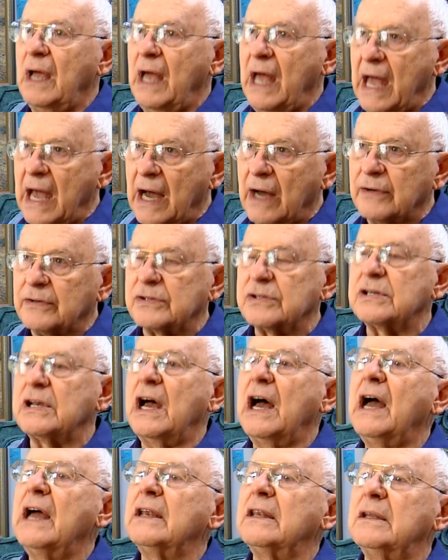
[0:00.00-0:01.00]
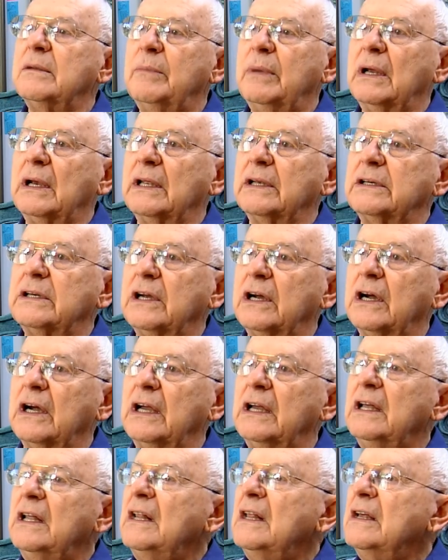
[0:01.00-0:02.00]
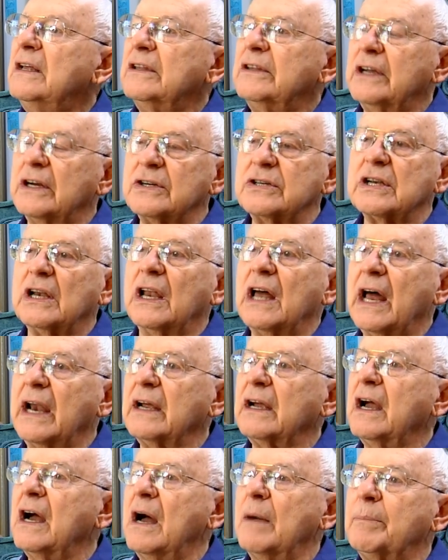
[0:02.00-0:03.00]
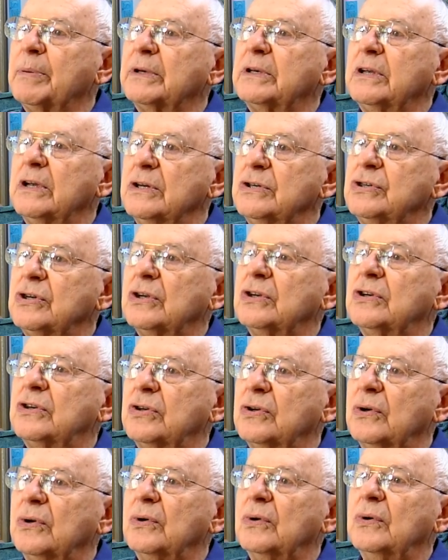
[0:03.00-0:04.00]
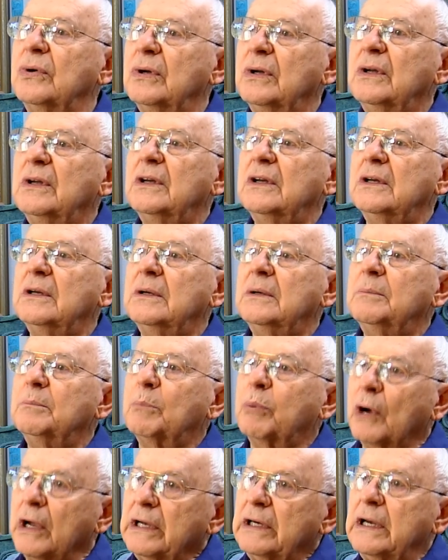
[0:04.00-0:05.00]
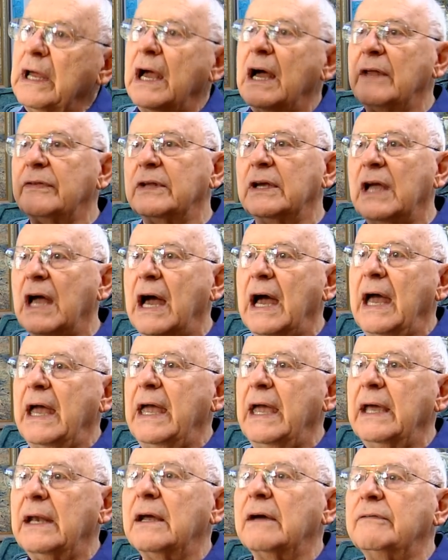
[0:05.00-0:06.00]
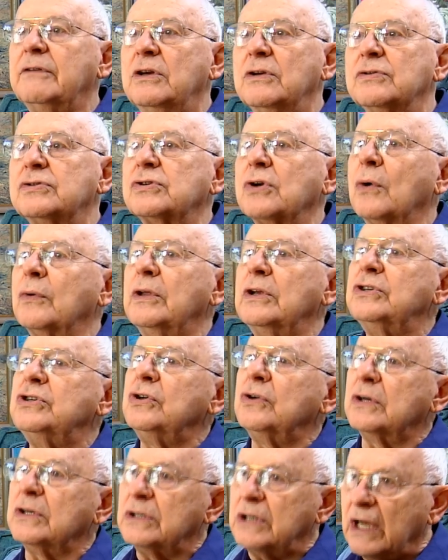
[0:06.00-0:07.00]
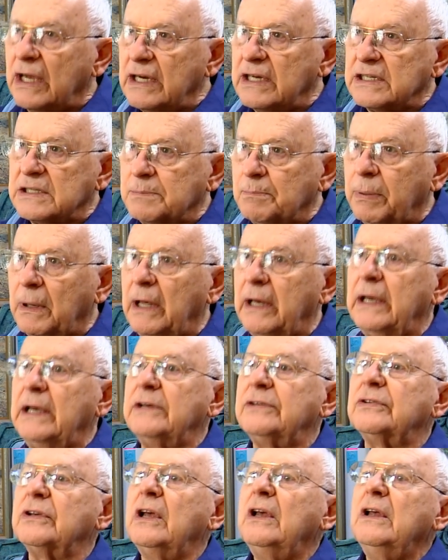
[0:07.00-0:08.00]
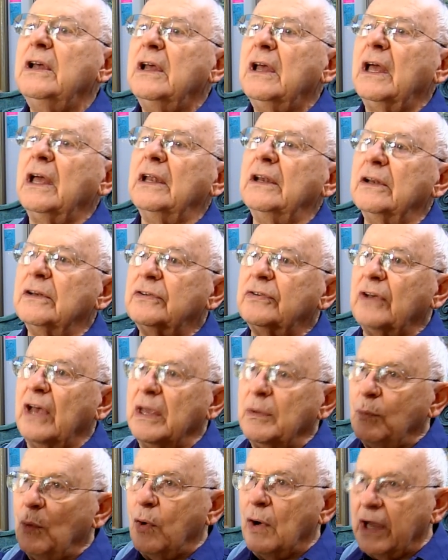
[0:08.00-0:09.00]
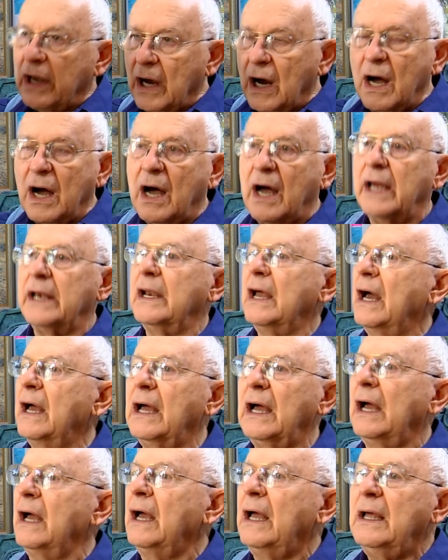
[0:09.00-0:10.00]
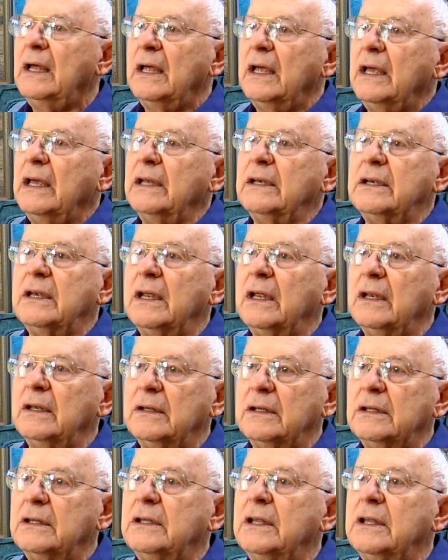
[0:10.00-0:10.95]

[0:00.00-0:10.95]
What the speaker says: outside the military, there's a lot of competition to bring down the guy ahead of you so that you can take his place, and the same way on. It